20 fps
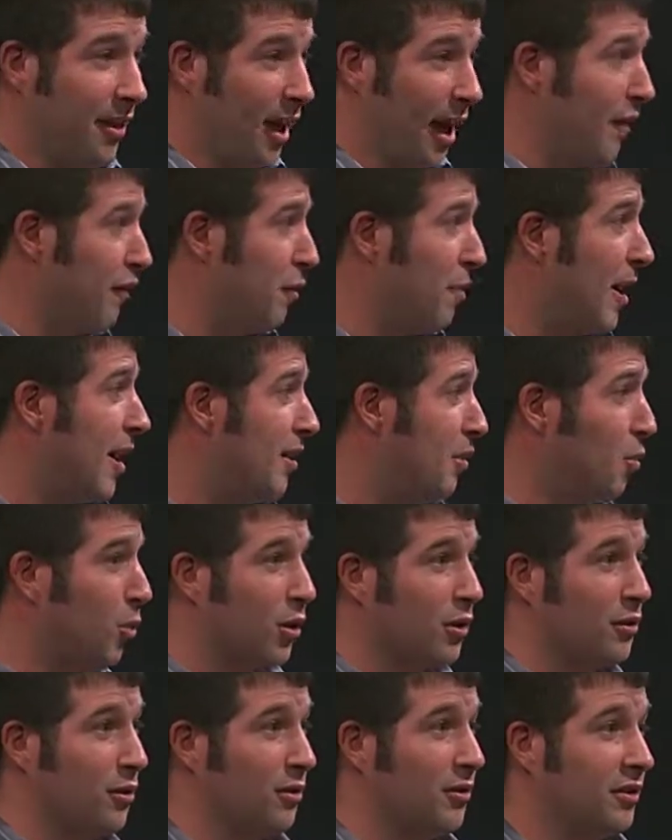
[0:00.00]
Everybody that
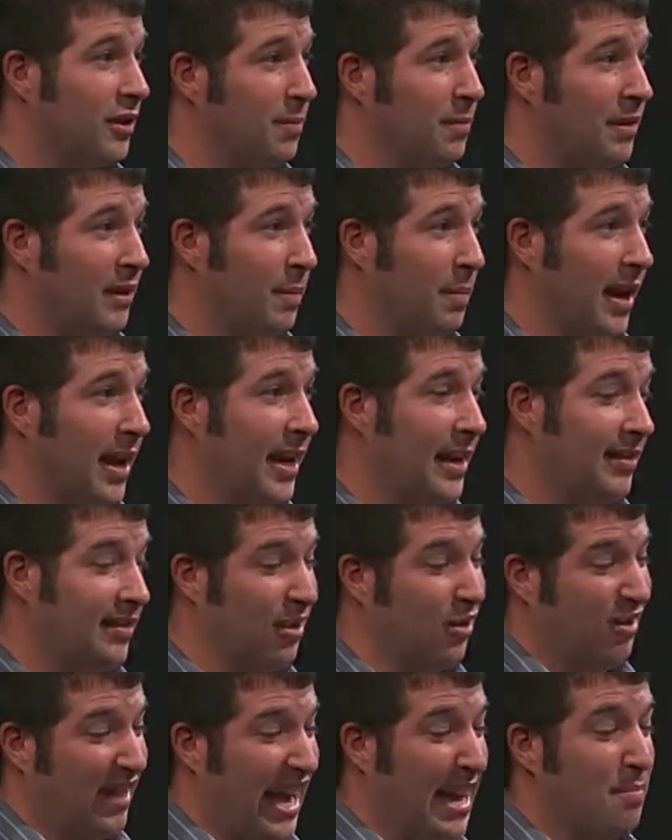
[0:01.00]
worked on Sympathy Pains,
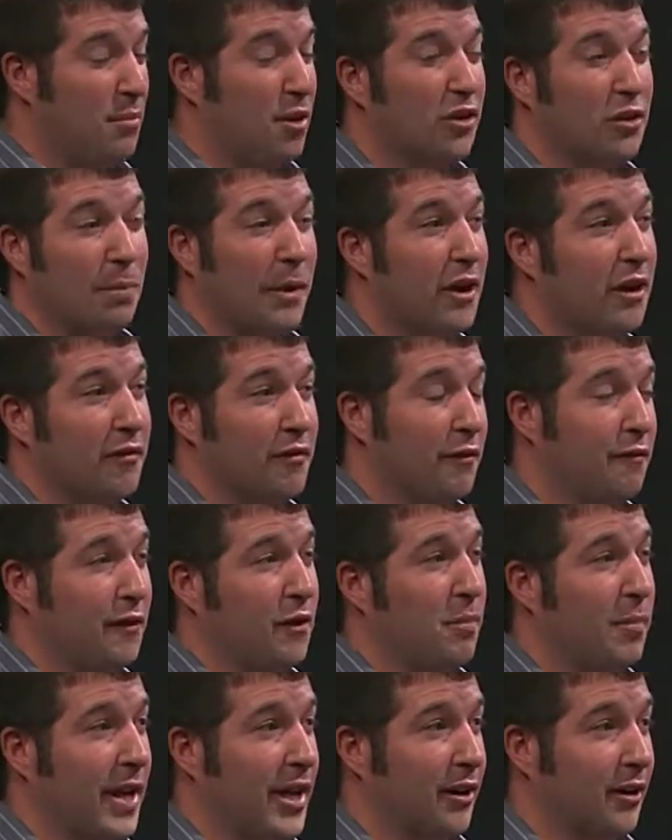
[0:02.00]
they're that much better of a
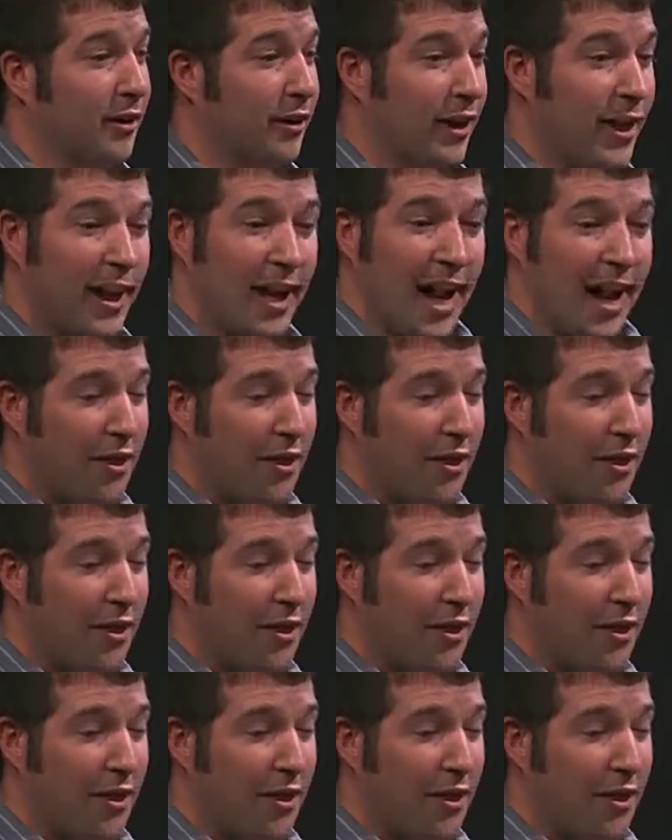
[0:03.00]
filmmaker, mm -hmm.